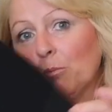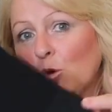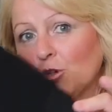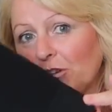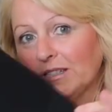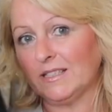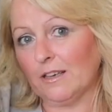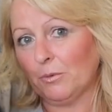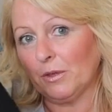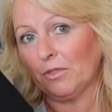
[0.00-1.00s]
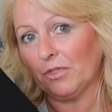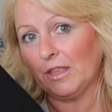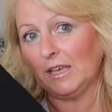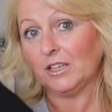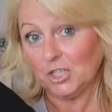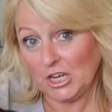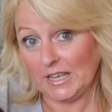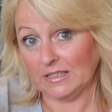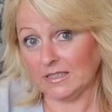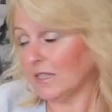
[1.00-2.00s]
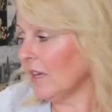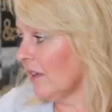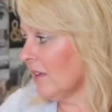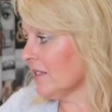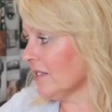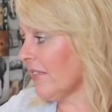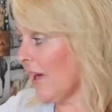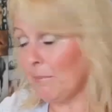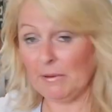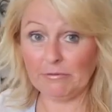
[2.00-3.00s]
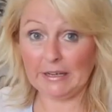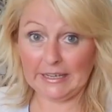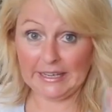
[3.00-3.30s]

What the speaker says: dressier with the jeans. So that would be really